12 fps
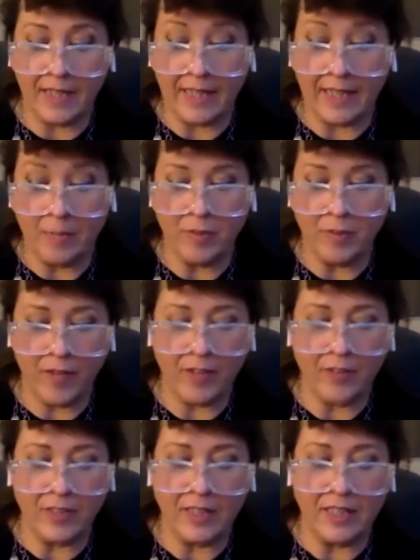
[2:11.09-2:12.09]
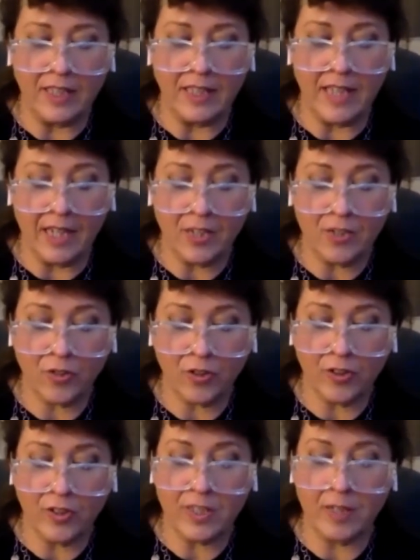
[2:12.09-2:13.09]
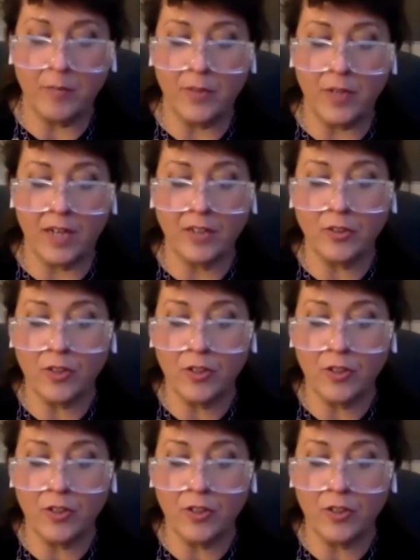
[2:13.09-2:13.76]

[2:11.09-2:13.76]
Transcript: and can be found in the Extra Contemporary Art